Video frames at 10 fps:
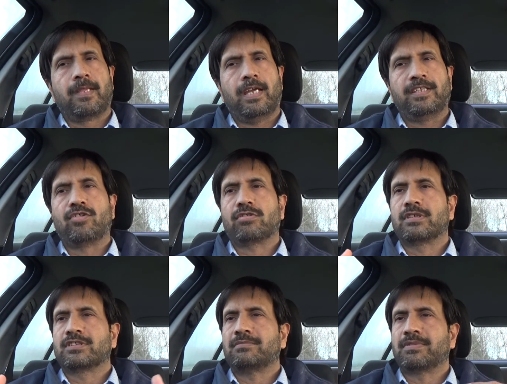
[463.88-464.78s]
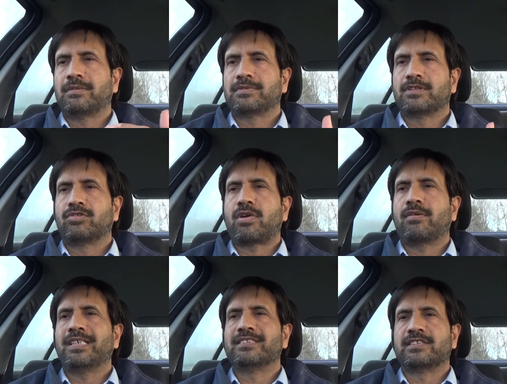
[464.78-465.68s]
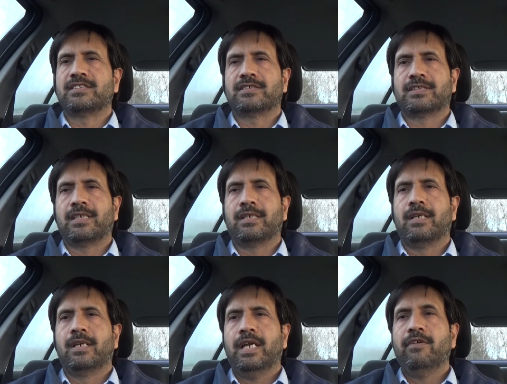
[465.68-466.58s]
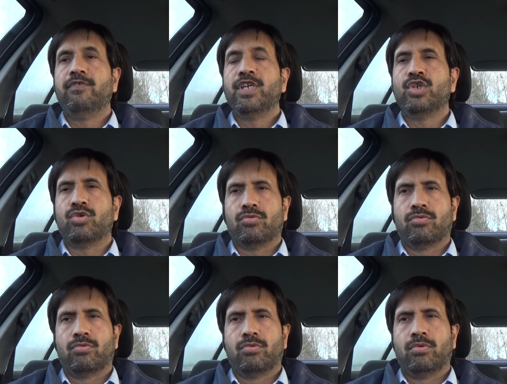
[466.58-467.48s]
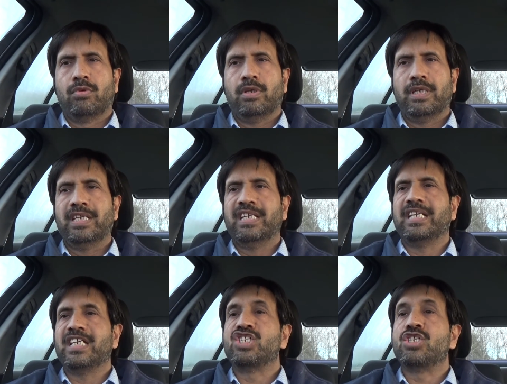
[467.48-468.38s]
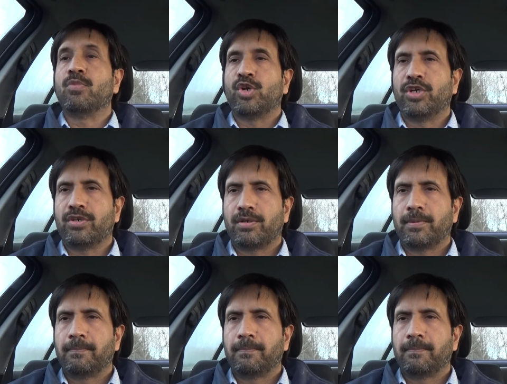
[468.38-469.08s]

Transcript: and the doctors sometimes recognize the seizures in a video EEG monitor.